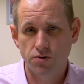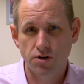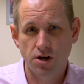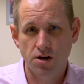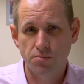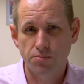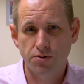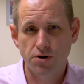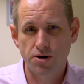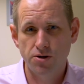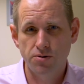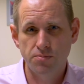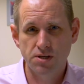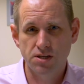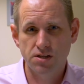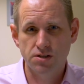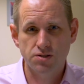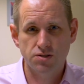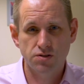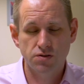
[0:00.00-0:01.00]
Cut Pro
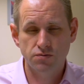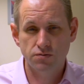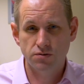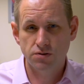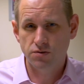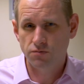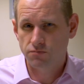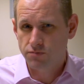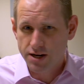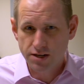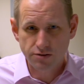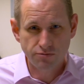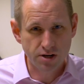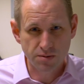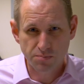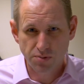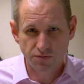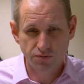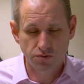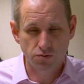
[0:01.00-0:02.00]
because the
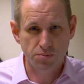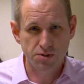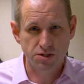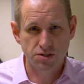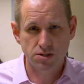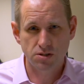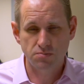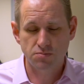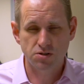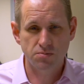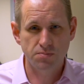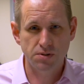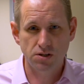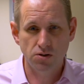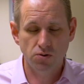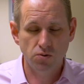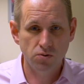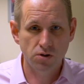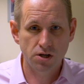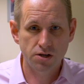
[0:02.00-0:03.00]
rendering performance seems to be
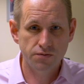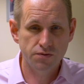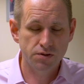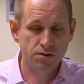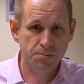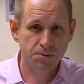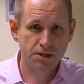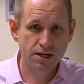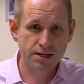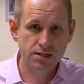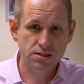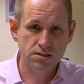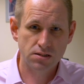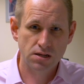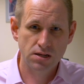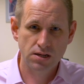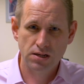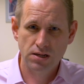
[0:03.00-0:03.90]
all over the place.